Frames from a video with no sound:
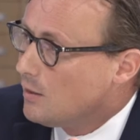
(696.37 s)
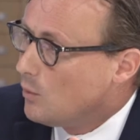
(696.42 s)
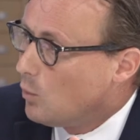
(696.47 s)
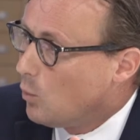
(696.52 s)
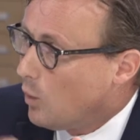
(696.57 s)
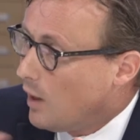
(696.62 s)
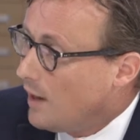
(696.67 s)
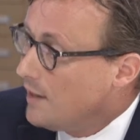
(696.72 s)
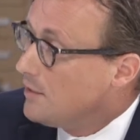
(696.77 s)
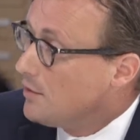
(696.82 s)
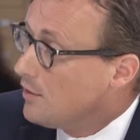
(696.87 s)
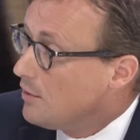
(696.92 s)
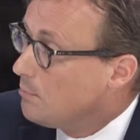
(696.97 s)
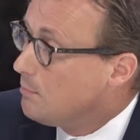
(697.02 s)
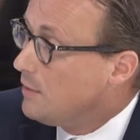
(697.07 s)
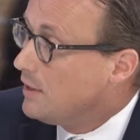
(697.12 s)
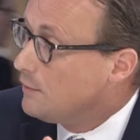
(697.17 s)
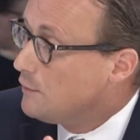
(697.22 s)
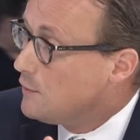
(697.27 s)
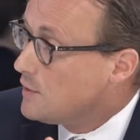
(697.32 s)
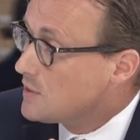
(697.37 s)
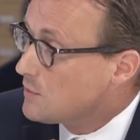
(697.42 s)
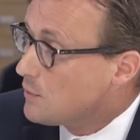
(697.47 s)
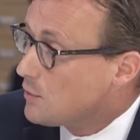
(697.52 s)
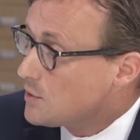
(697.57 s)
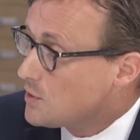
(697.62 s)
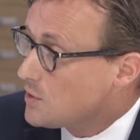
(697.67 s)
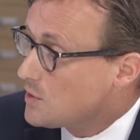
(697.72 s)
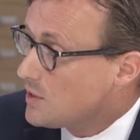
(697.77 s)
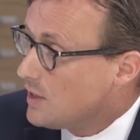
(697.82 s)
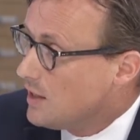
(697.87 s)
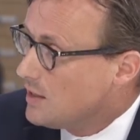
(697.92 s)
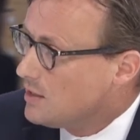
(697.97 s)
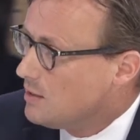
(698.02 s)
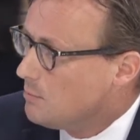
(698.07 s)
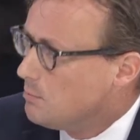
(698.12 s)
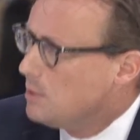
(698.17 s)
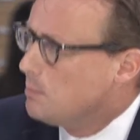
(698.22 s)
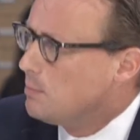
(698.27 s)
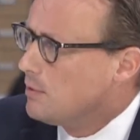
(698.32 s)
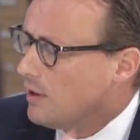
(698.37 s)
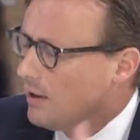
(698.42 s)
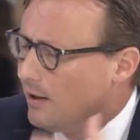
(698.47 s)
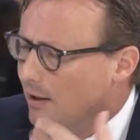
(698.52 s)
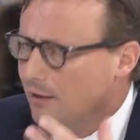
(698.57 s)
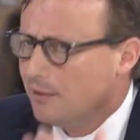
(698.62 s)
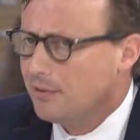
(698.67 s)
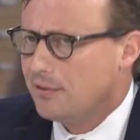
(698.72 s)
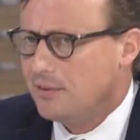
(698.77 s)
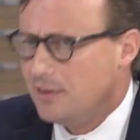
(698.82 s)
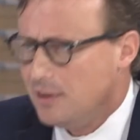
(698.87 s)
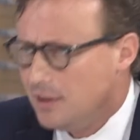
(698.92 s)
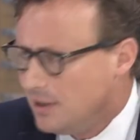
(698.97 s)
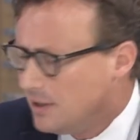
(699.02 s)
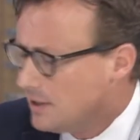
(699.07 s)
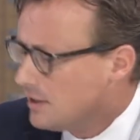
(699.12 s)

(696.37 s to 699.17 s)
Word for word: wider benefits for society. People are healthy,